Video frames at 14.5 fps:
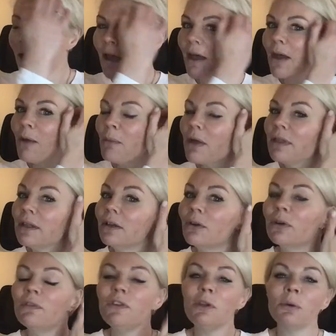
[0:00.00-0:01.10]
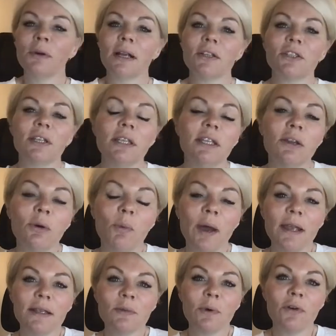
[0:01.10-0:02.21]
I think a lot of you are actually away
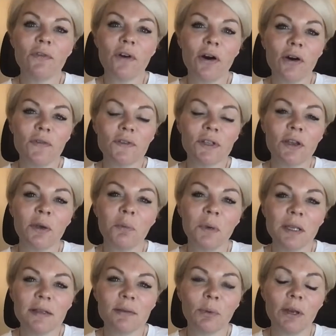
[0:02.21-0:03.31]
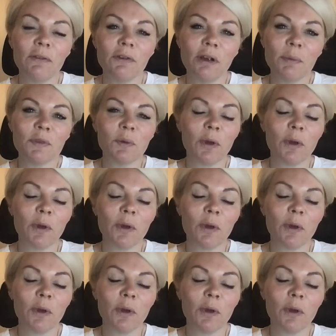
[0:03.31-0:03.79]
as well for half-term weeks, or whatever you're up to.